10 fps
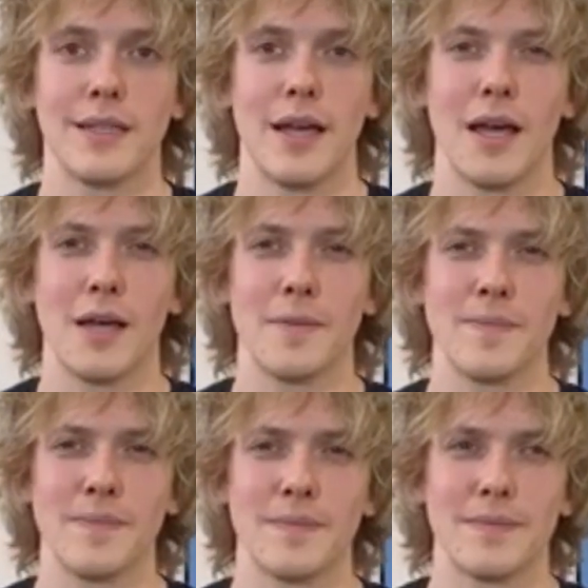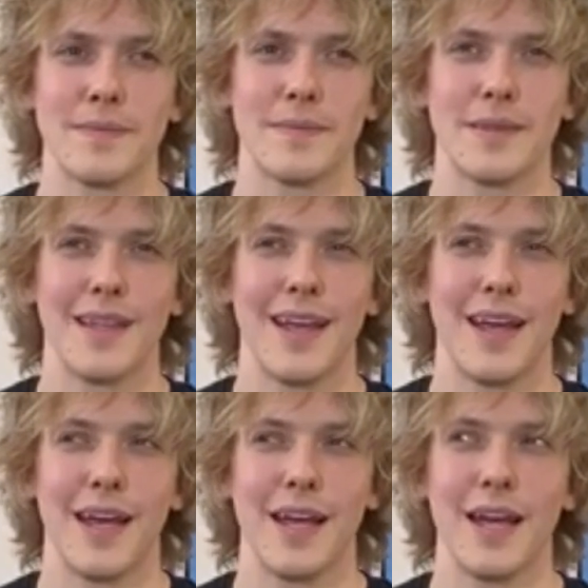
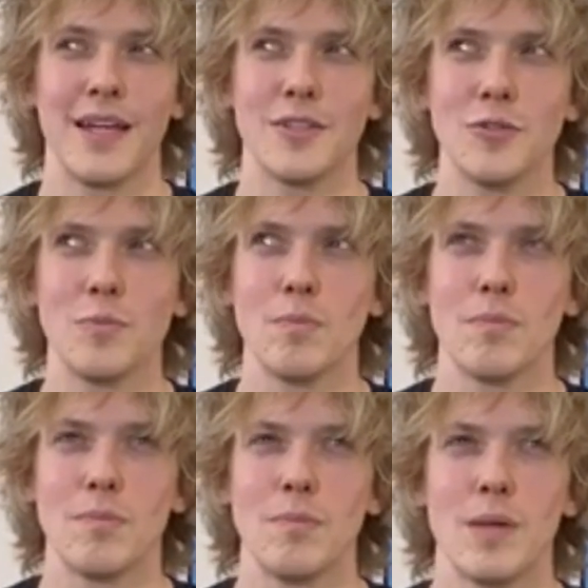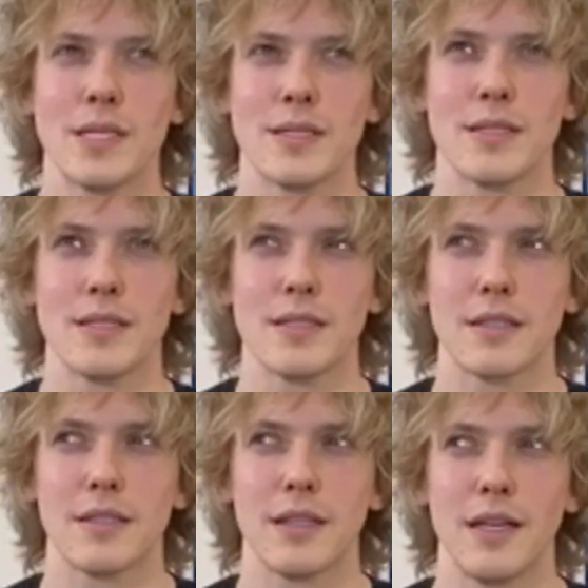I do miss
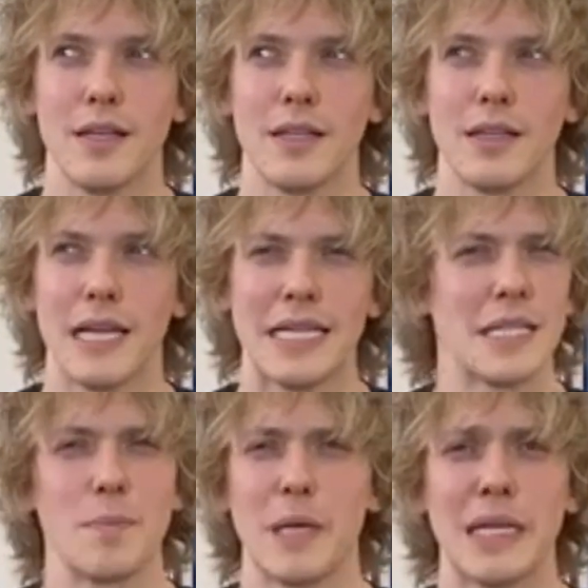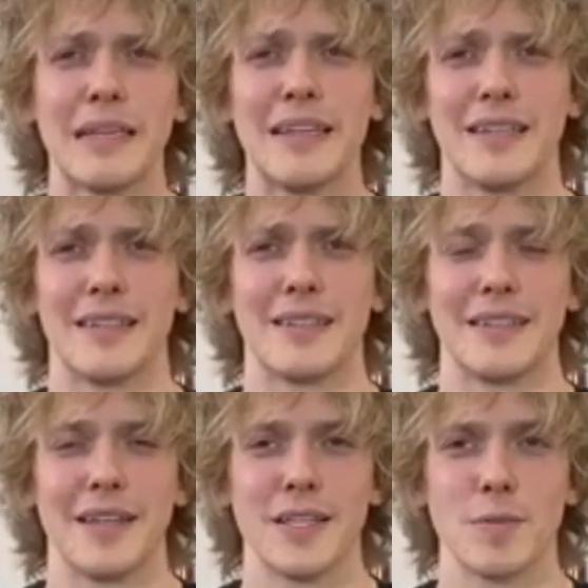Land of the Pig
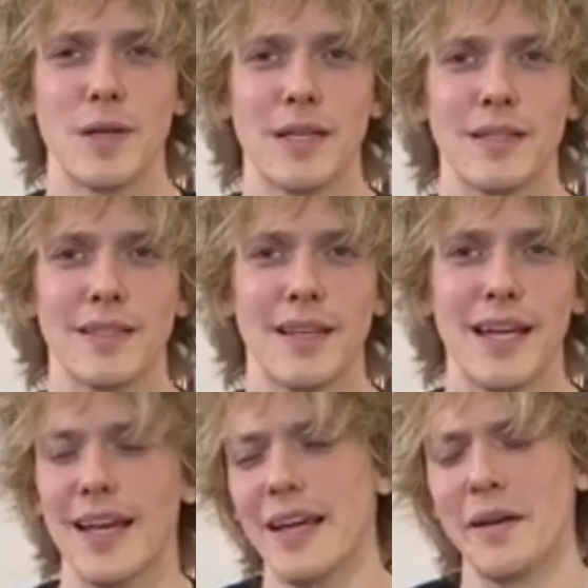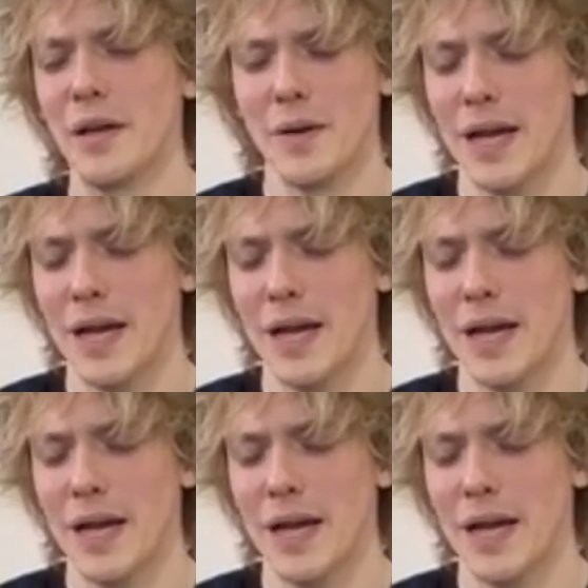as well. I don't know.